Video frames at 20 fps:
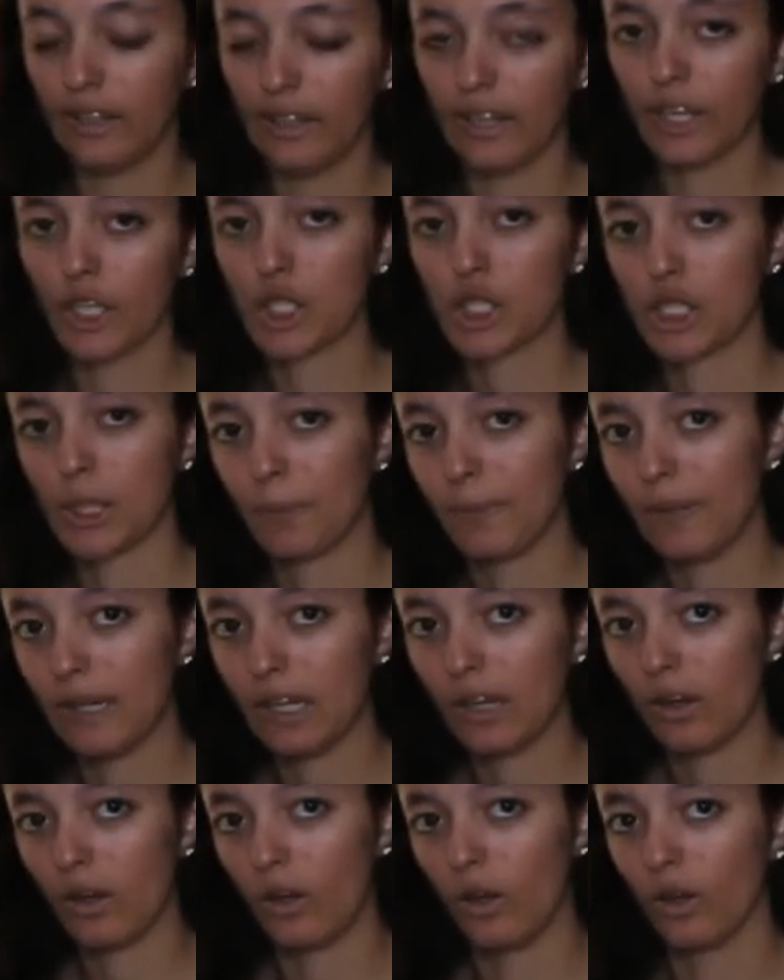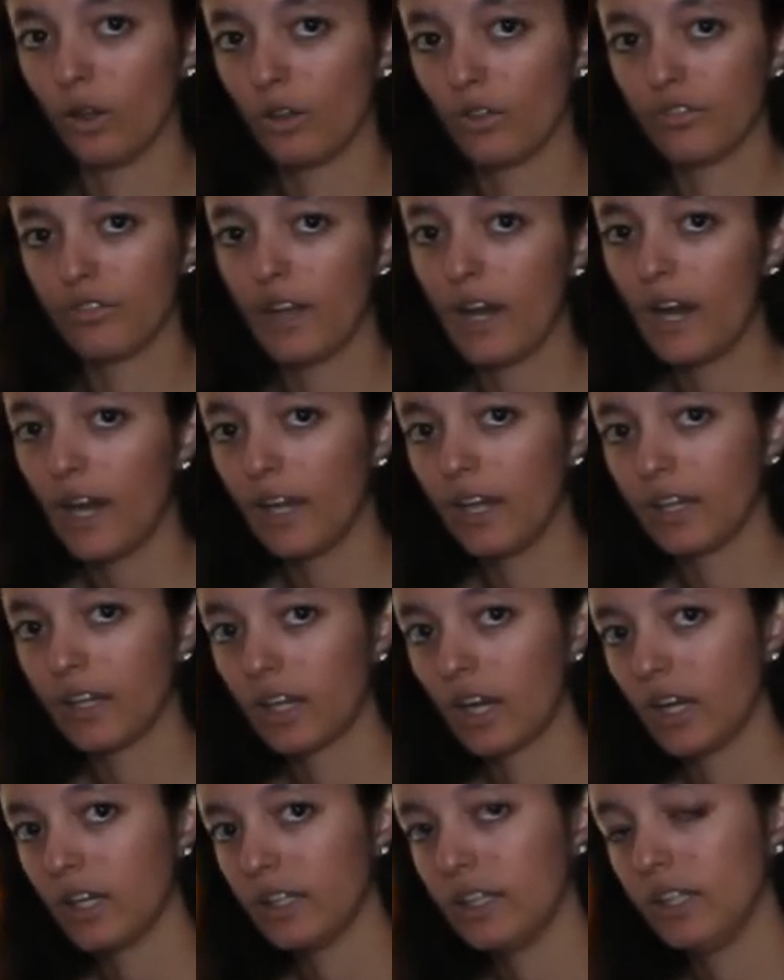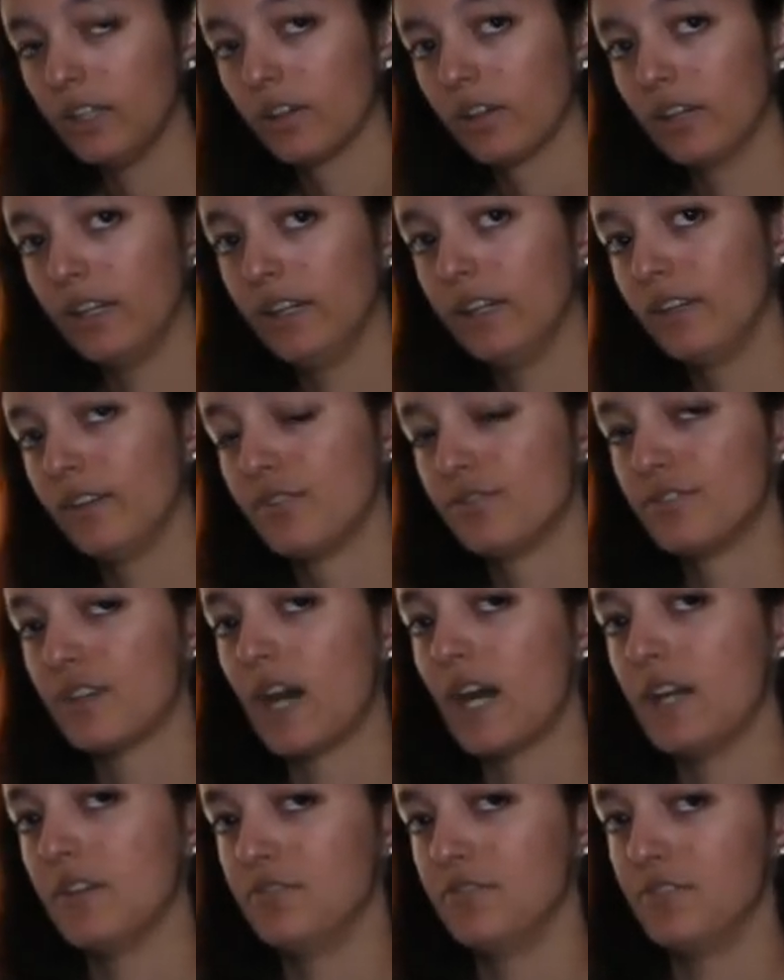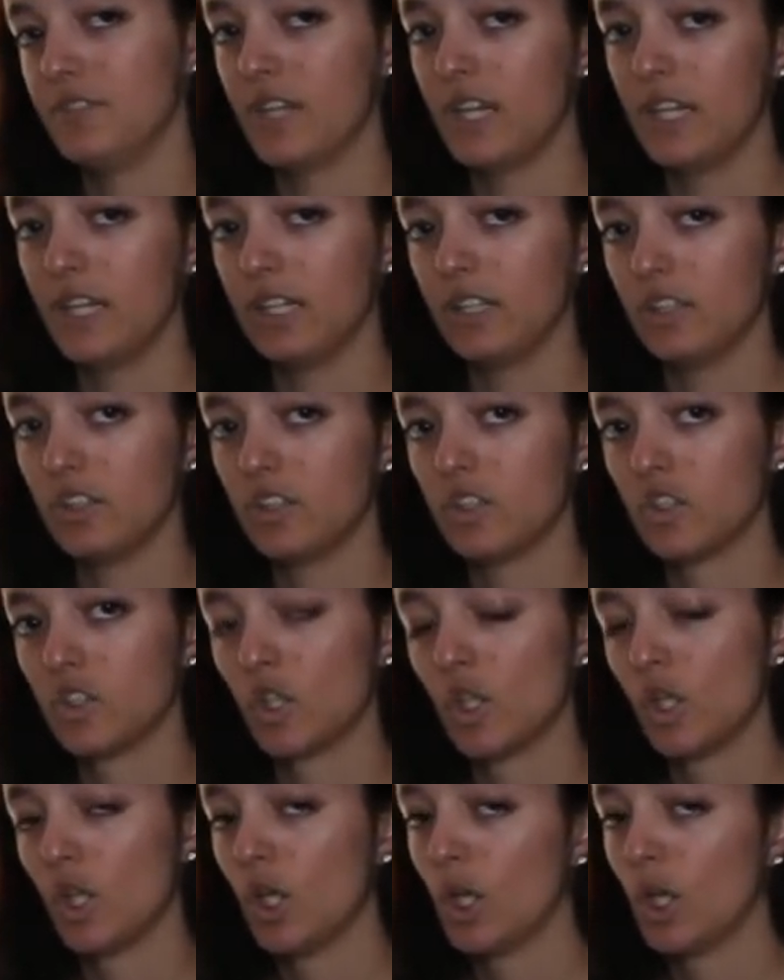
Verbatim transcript: and shipping all of that it got here in five days